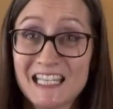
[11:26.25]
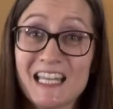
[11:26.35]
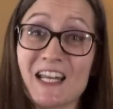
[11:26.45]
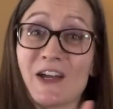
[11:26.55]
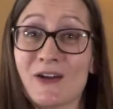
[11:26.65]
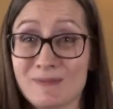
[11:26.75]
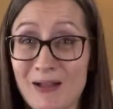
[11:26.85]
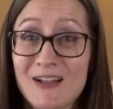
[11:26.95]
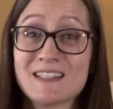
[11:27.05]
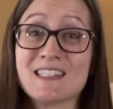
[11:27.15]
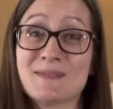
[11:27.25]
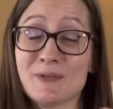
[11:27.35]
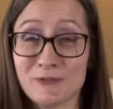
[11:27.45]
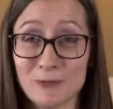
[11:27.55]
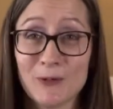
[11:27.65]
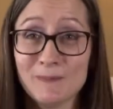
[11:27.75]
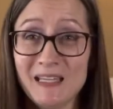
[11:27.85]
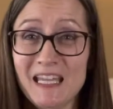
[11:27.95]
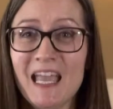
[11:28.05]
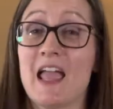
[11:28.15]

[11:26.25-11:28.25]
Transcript: getting her boxes before me,